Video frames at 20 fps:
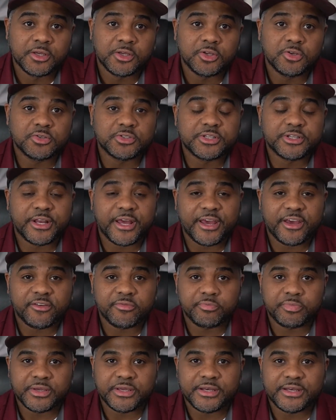using
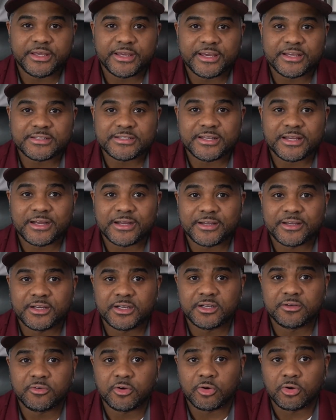
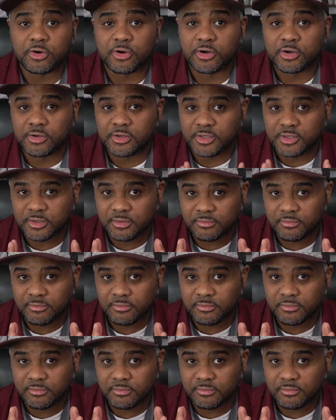fdps.gov or,